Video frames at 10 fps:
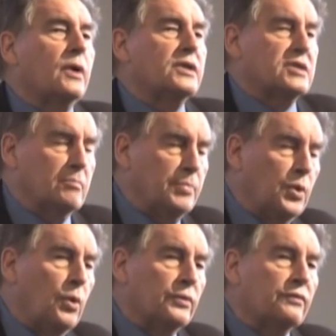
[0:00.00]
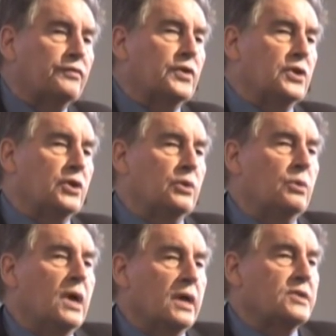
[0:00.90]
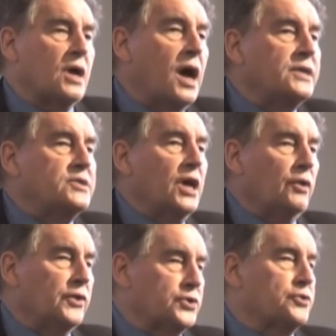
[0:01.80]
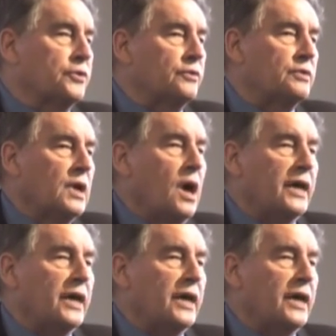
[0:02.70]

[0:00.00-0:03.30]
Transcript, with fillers: What is important for you is I tell the truth.